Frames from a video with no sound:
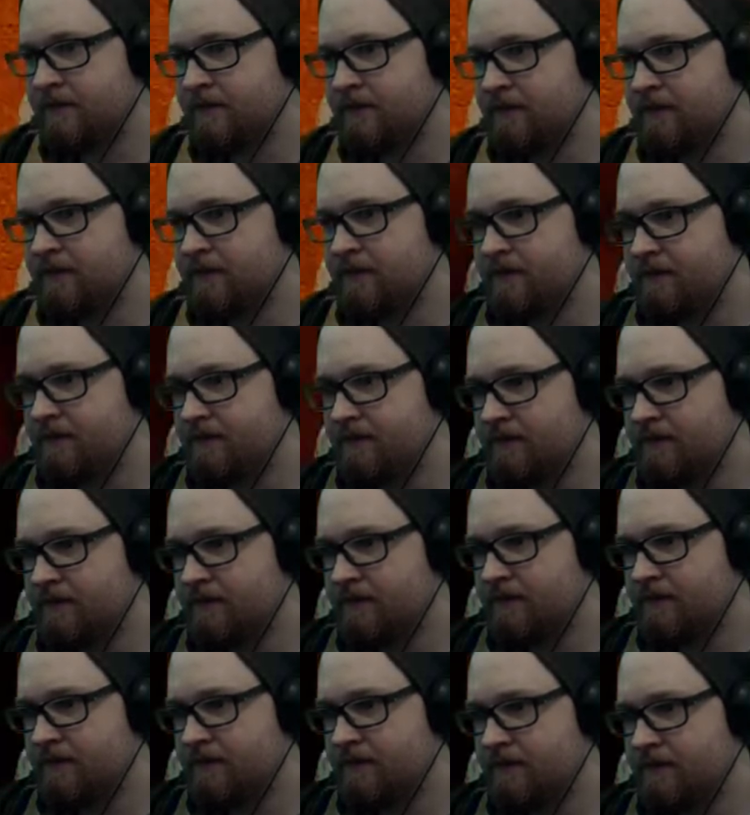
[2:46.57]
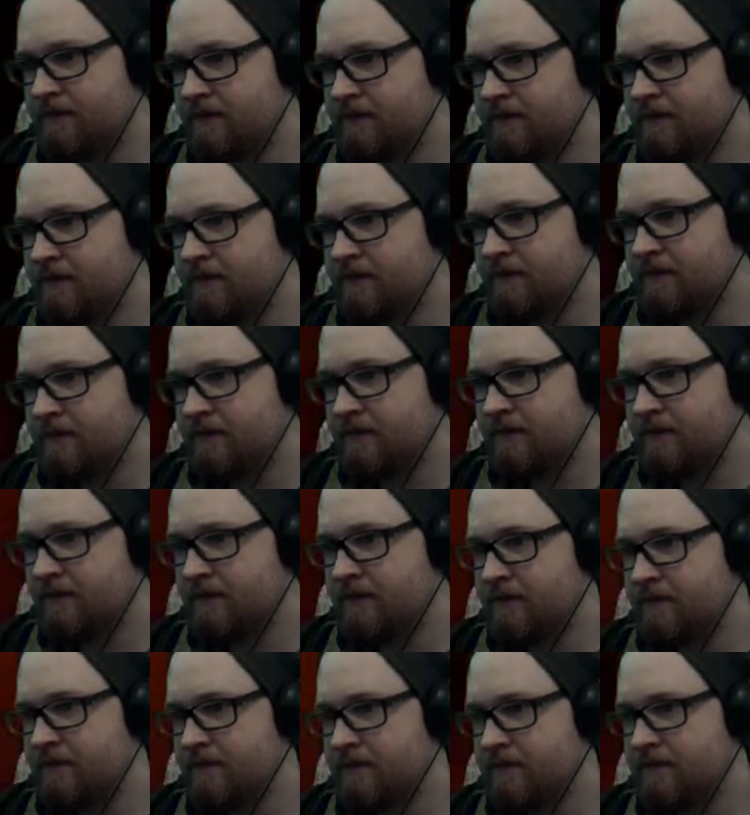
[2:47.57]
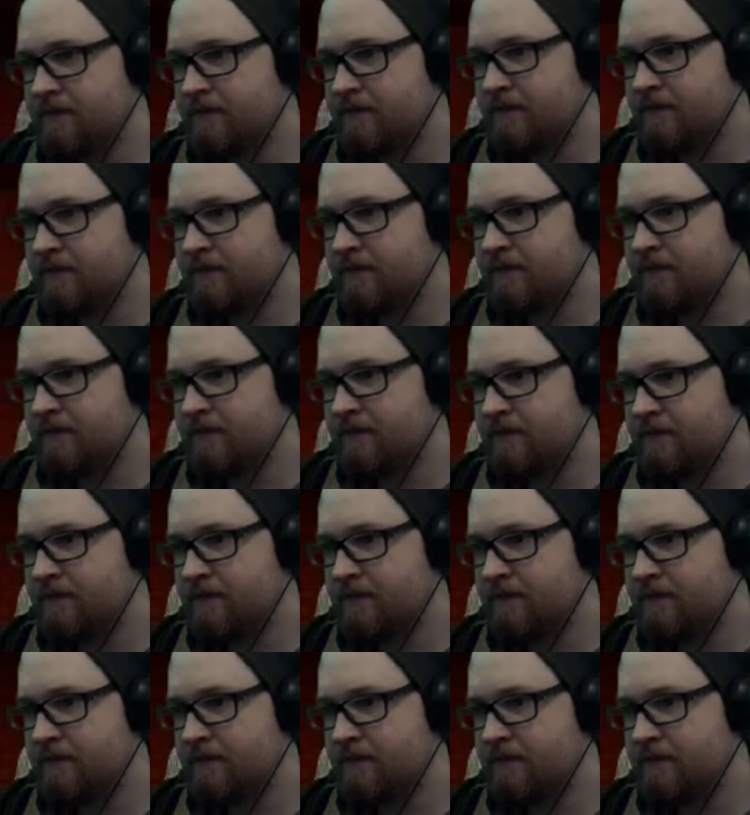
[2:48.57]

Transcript: (silence)